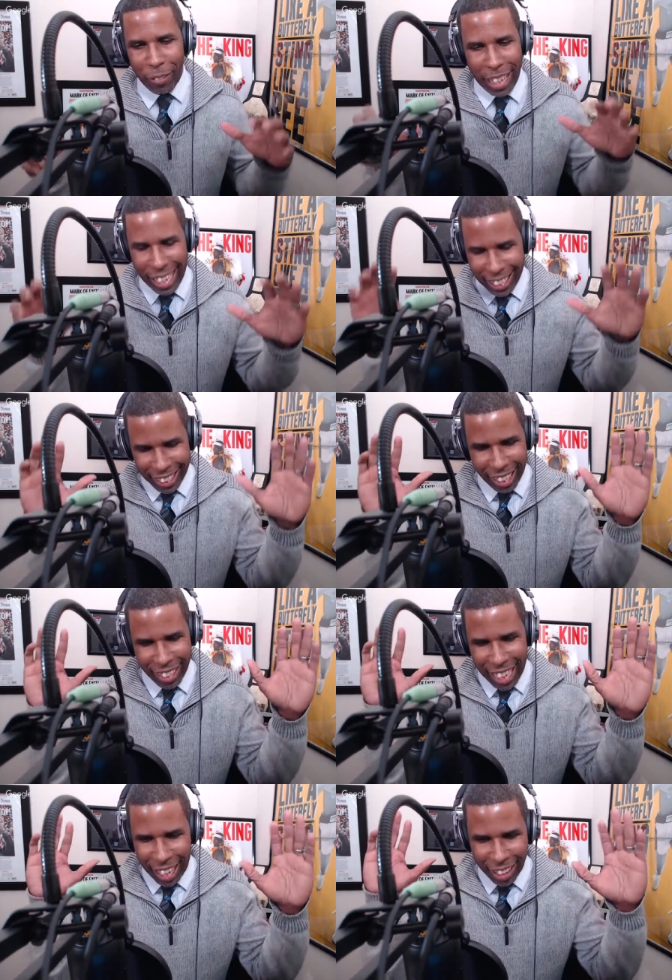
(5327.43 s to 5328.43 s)
fan stuff,
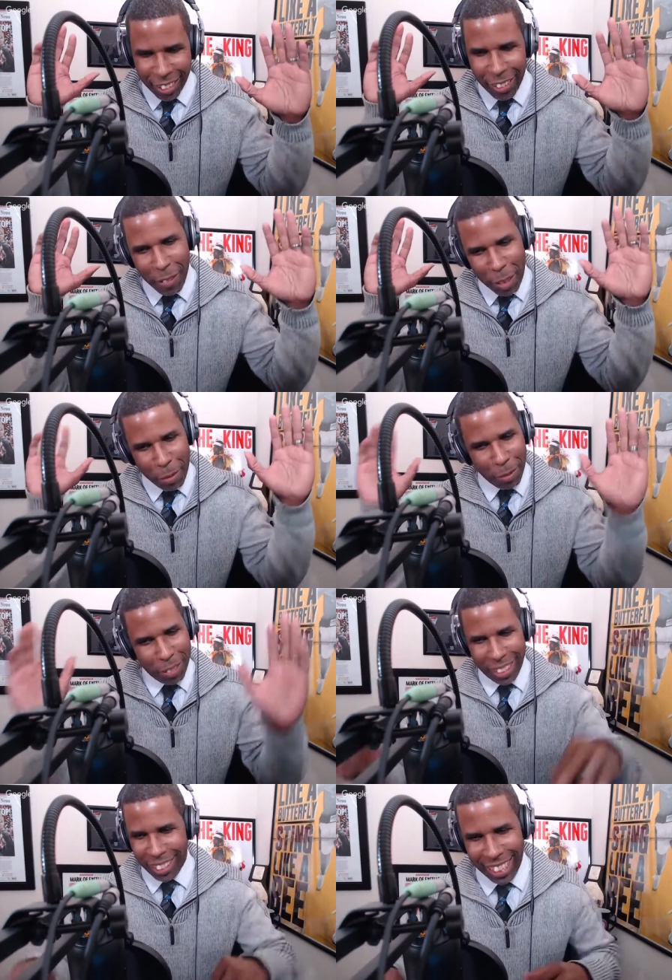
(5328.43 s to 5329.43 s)
y'all.
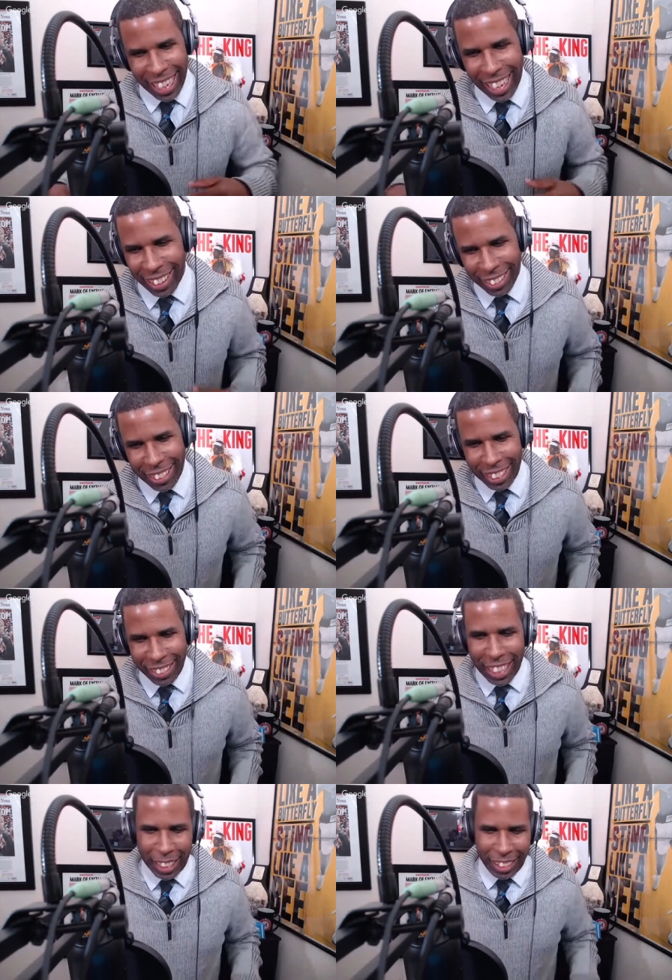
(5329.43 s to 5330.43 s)
Yeah,
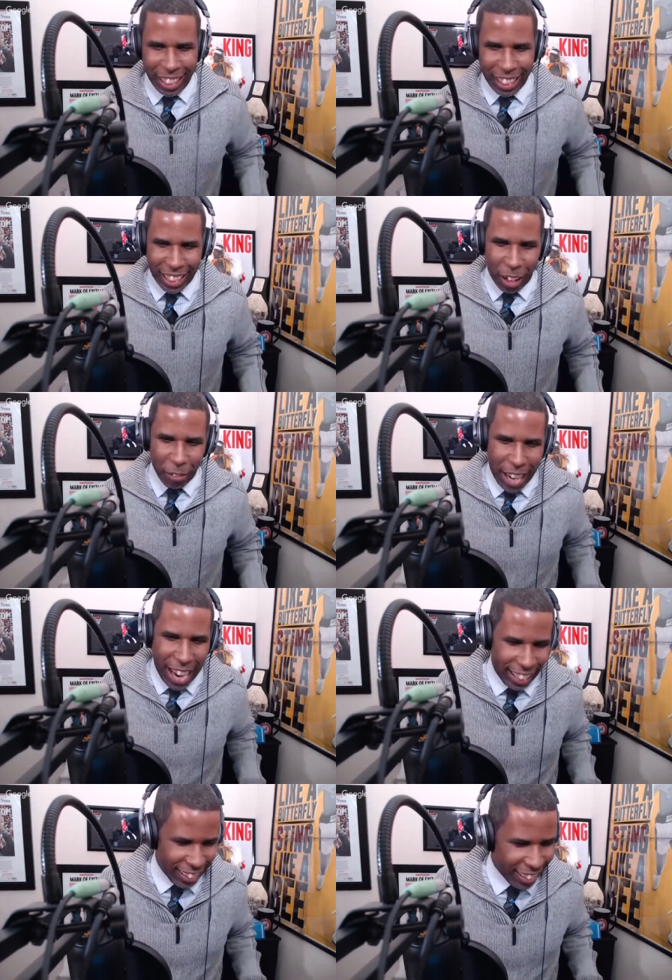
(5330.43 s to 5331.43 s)
you can't talk
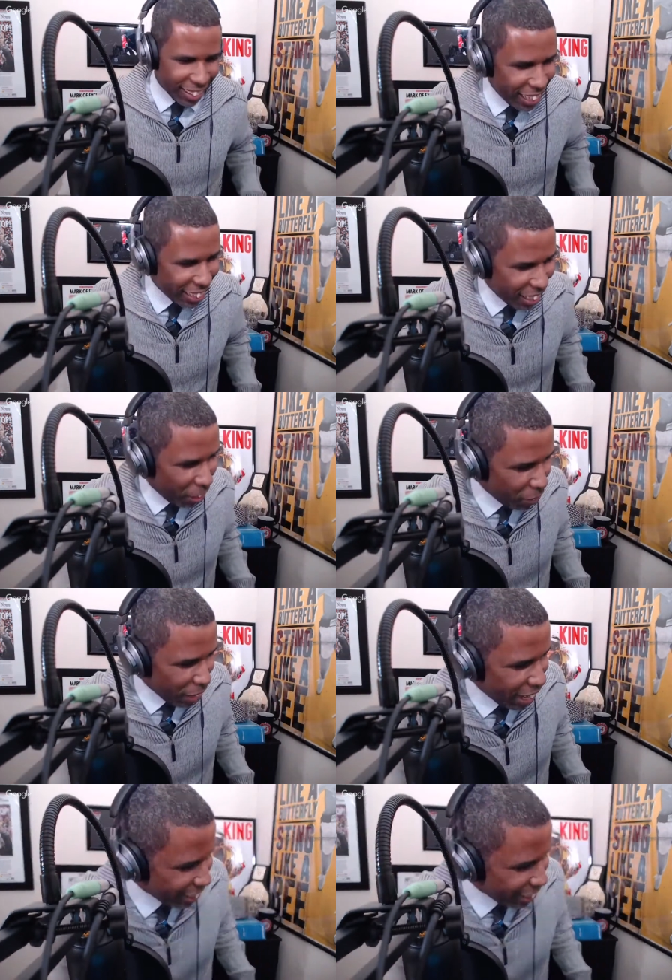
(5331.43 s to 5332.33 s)
facts. Can't talk facts.